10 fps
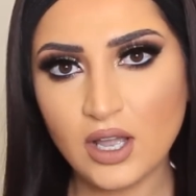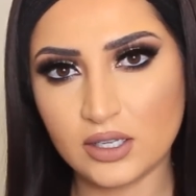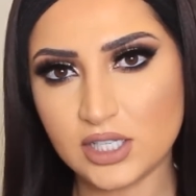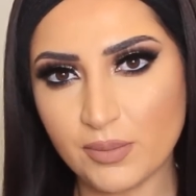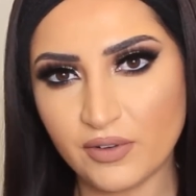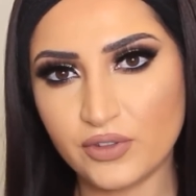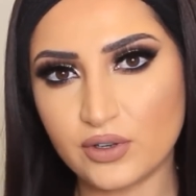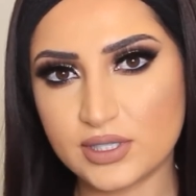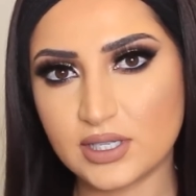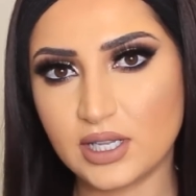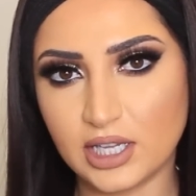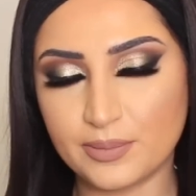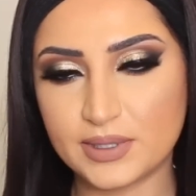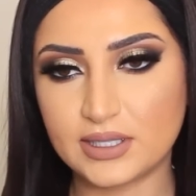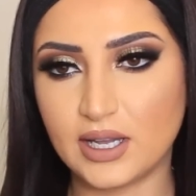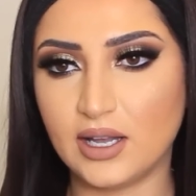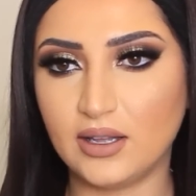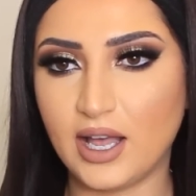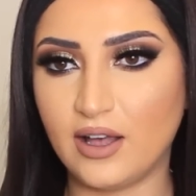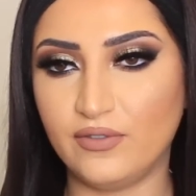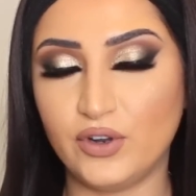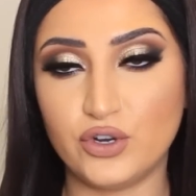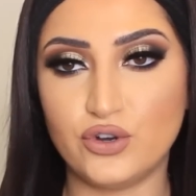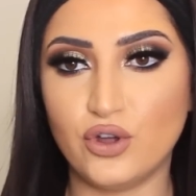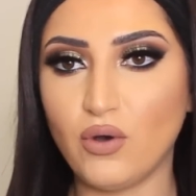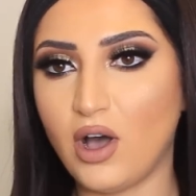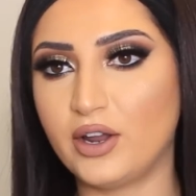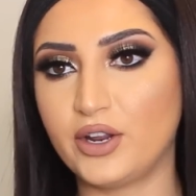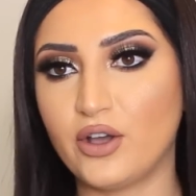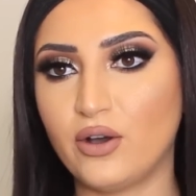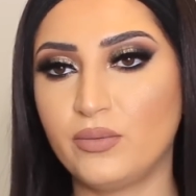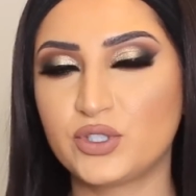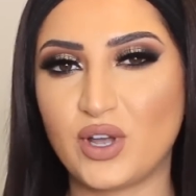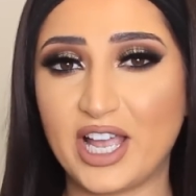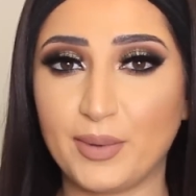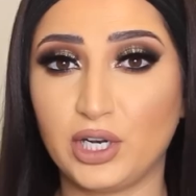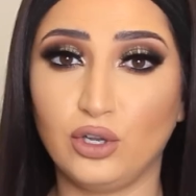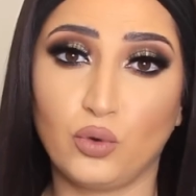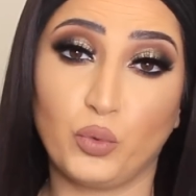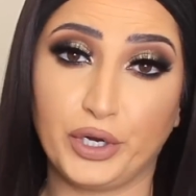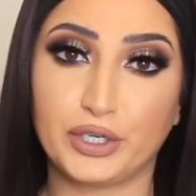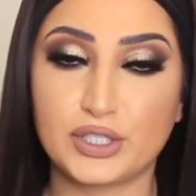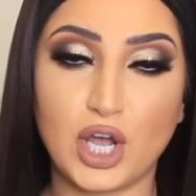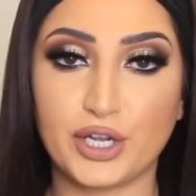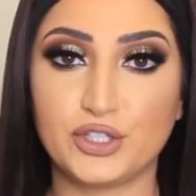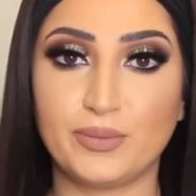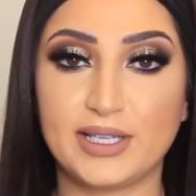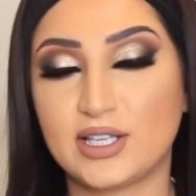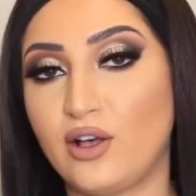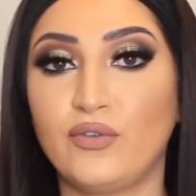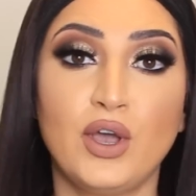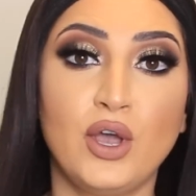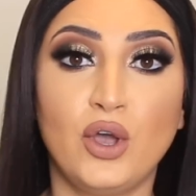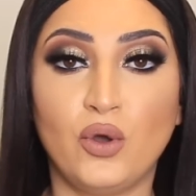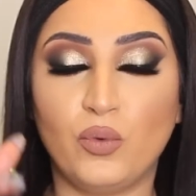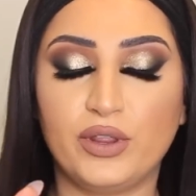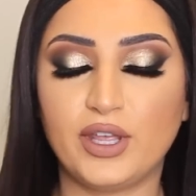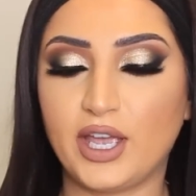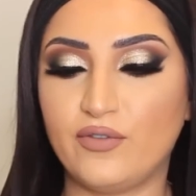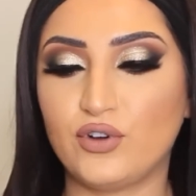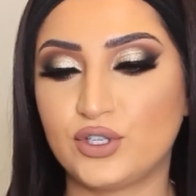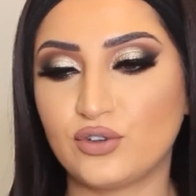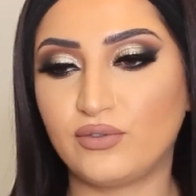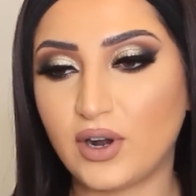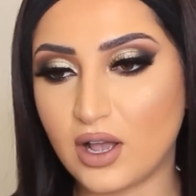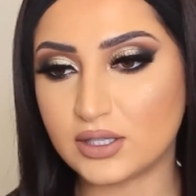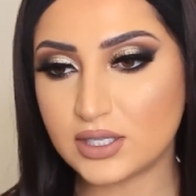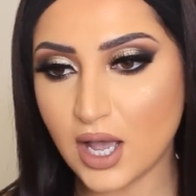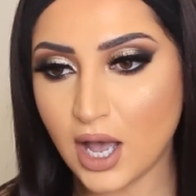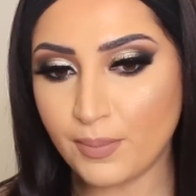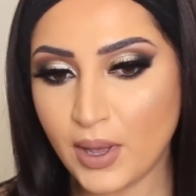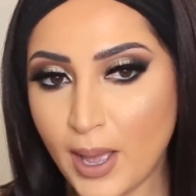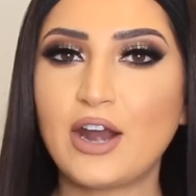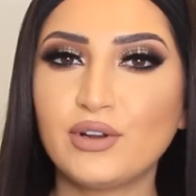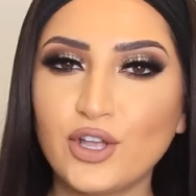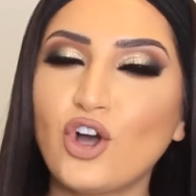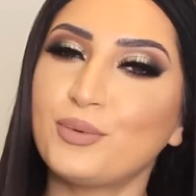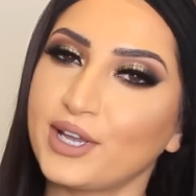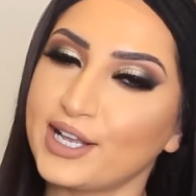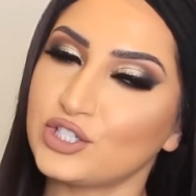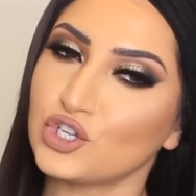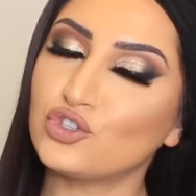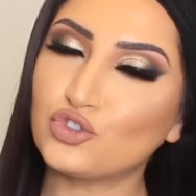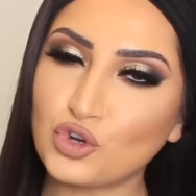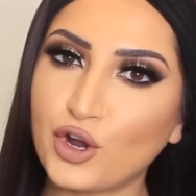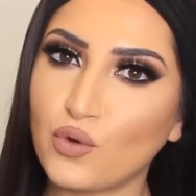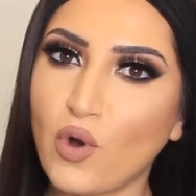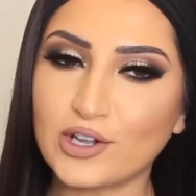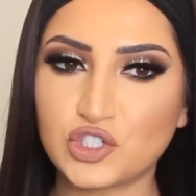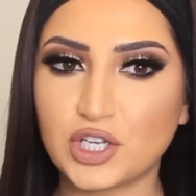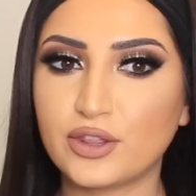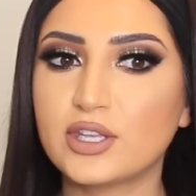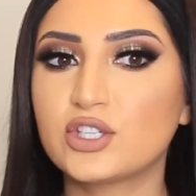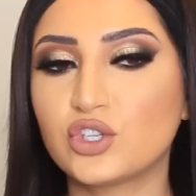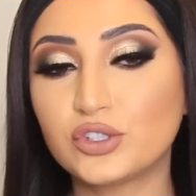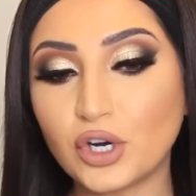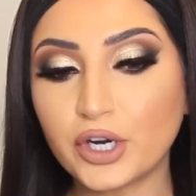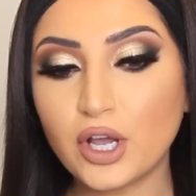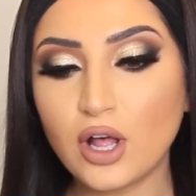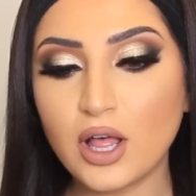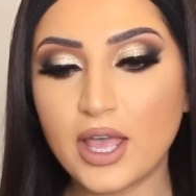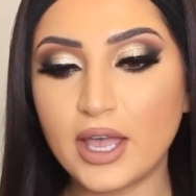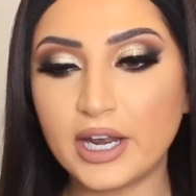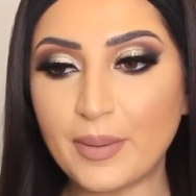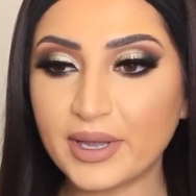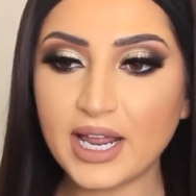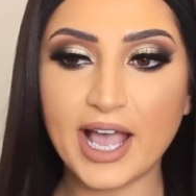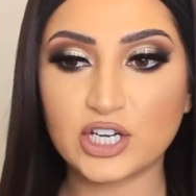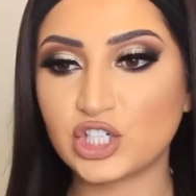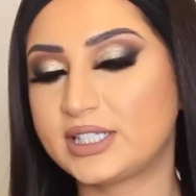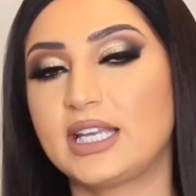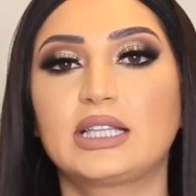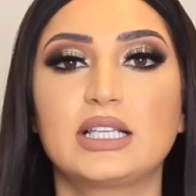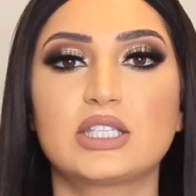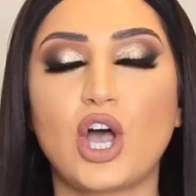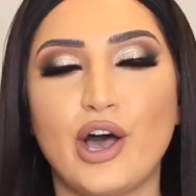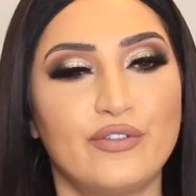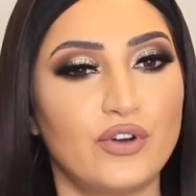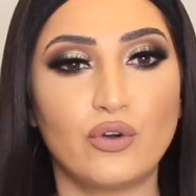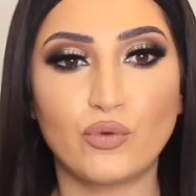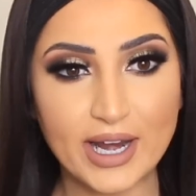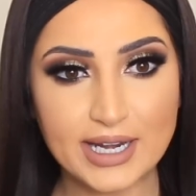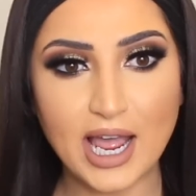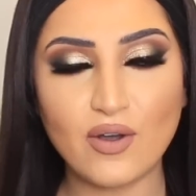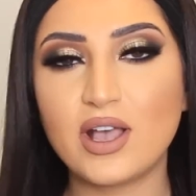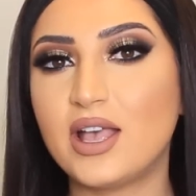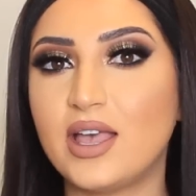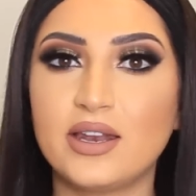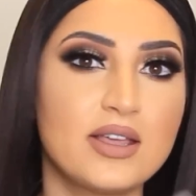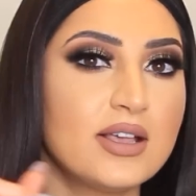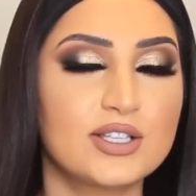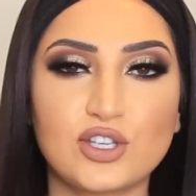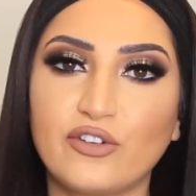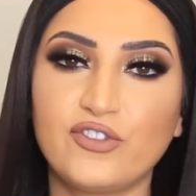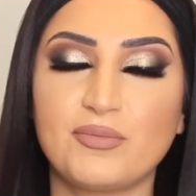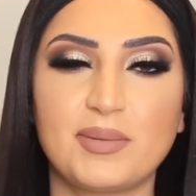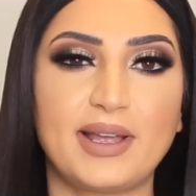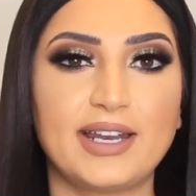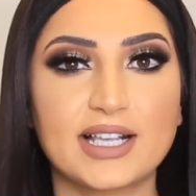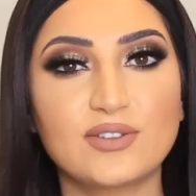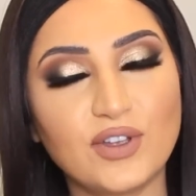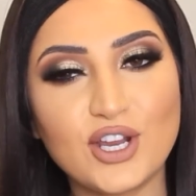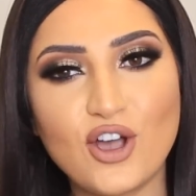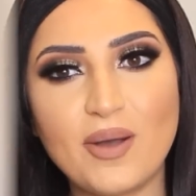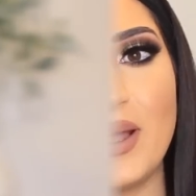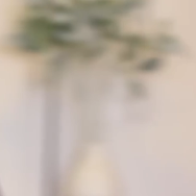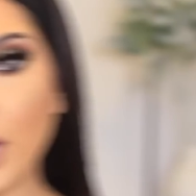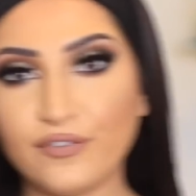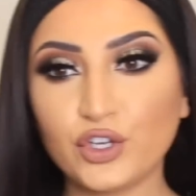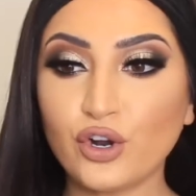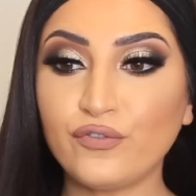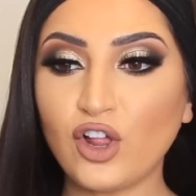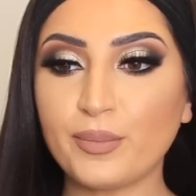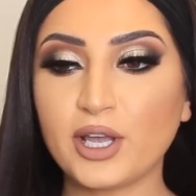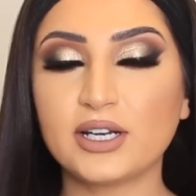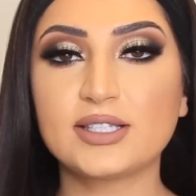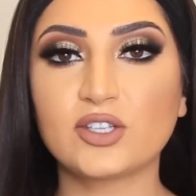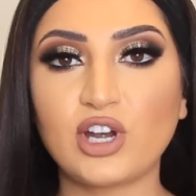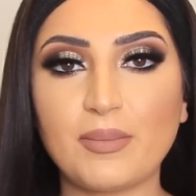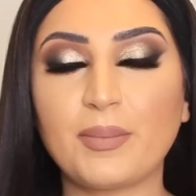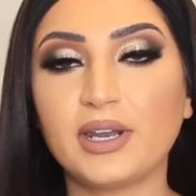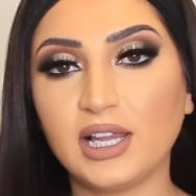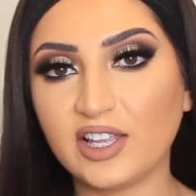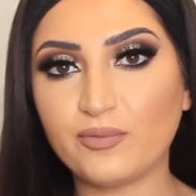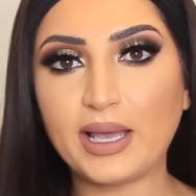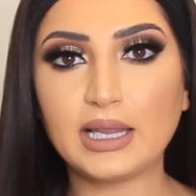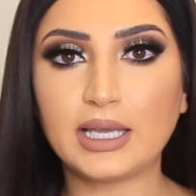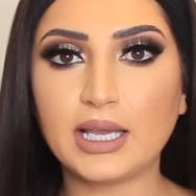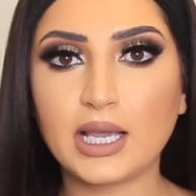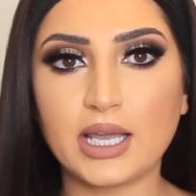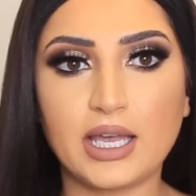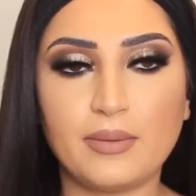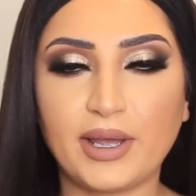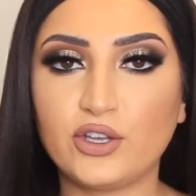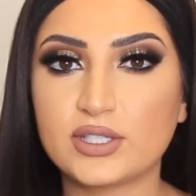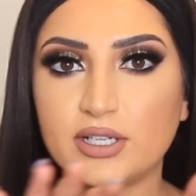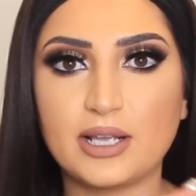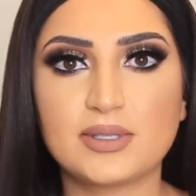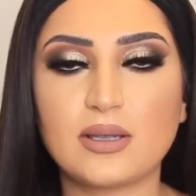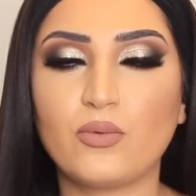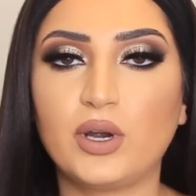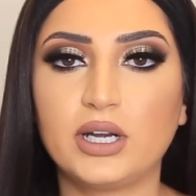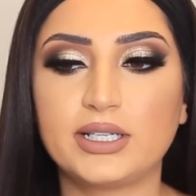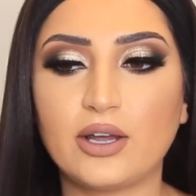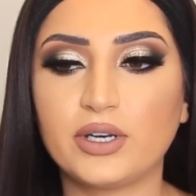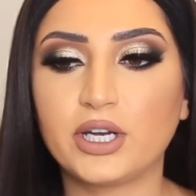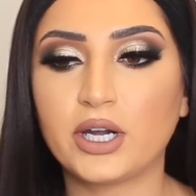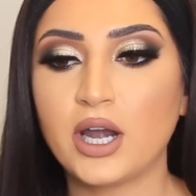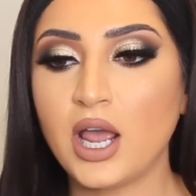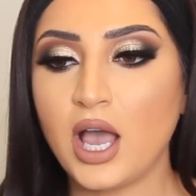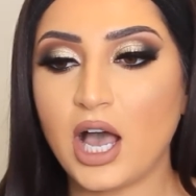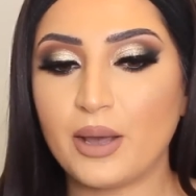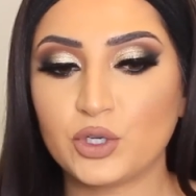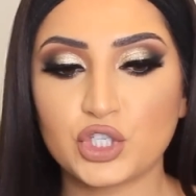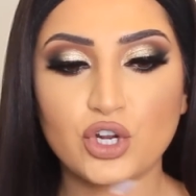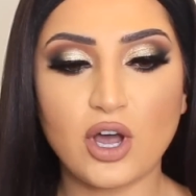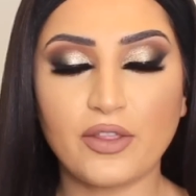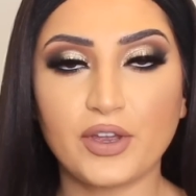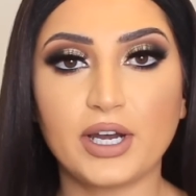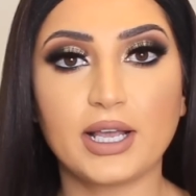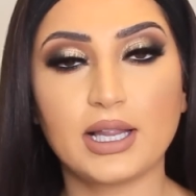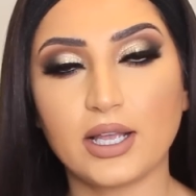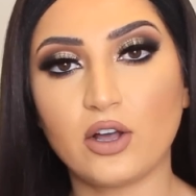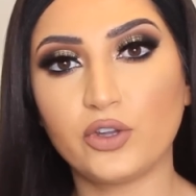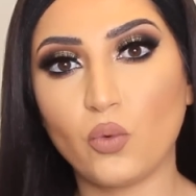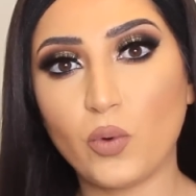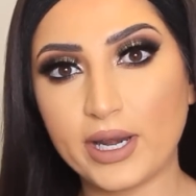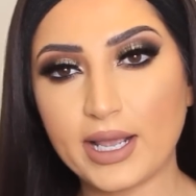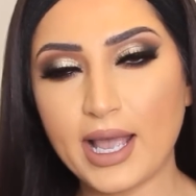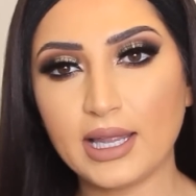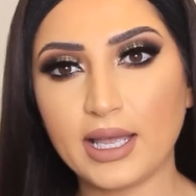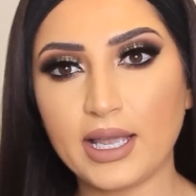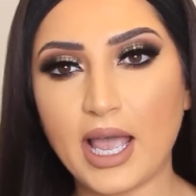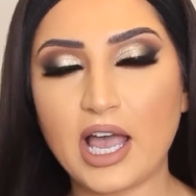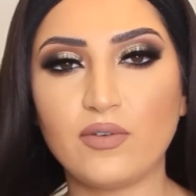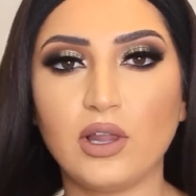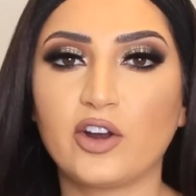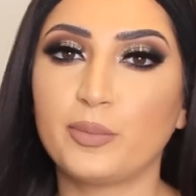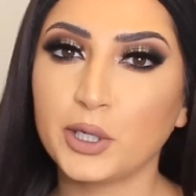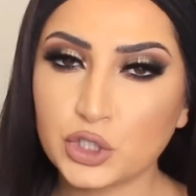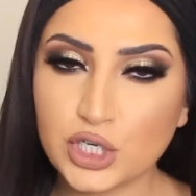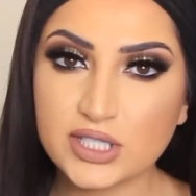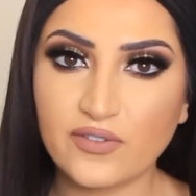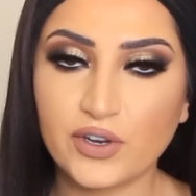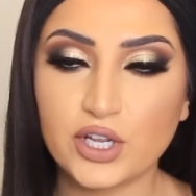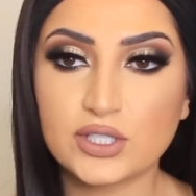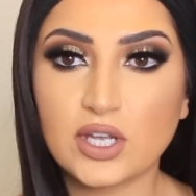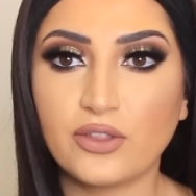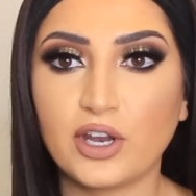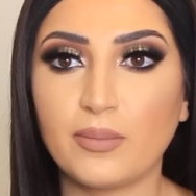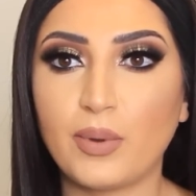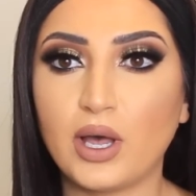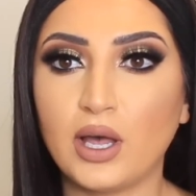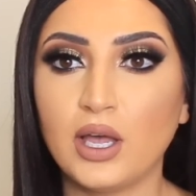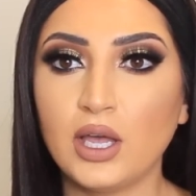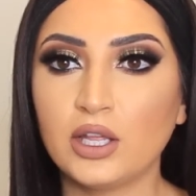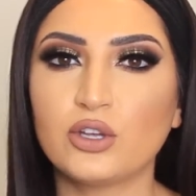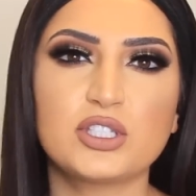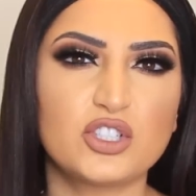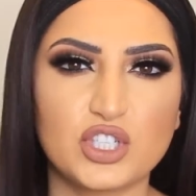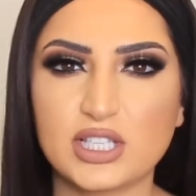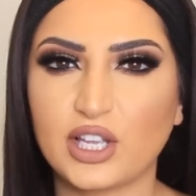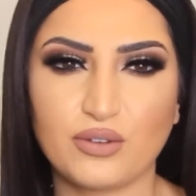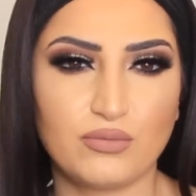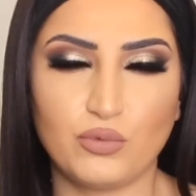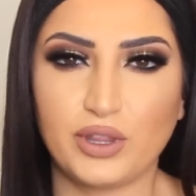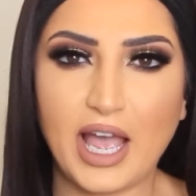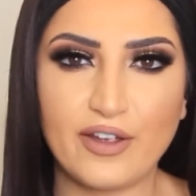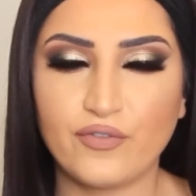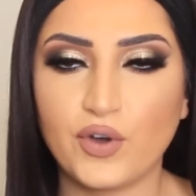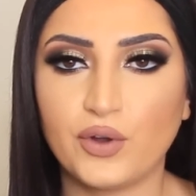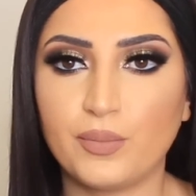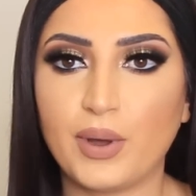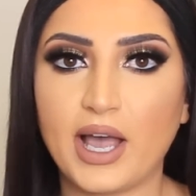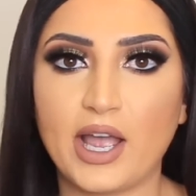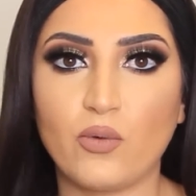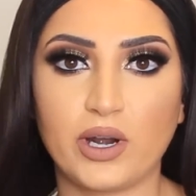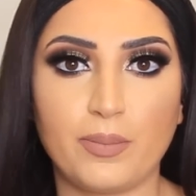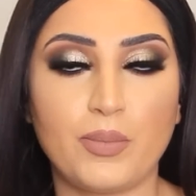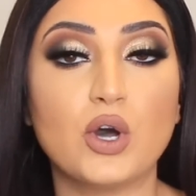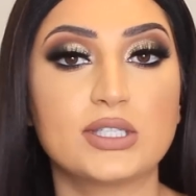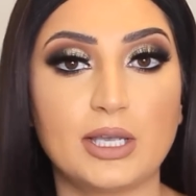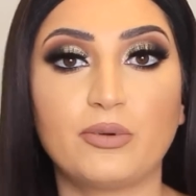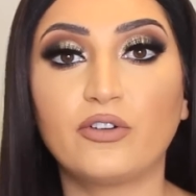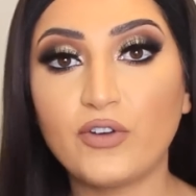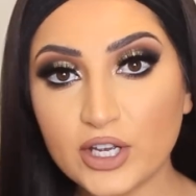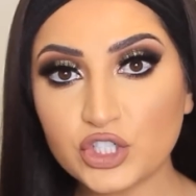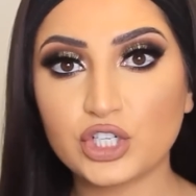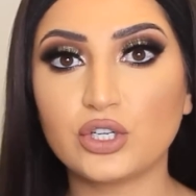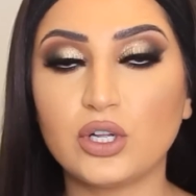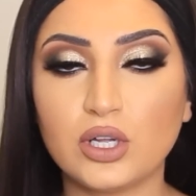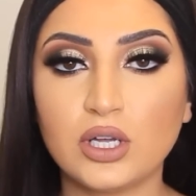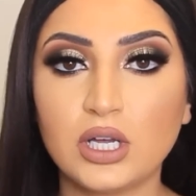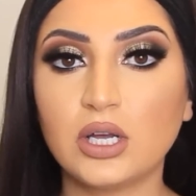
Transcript: on top of those clips that have no audio, so I am going to look weird talking to myself with a voiceover on top. I really hope you guys enjoy watching this tutorial, and I'm going to actually take this off right now and start filming my next video. But if you don't follow me on Instagram, I'm going to leave my link and my username somewhere down here. You should go on there and click on the wedding highlight. I have a lot of pictures and videos on there, but those are just like with iPhone, but I want to post a professional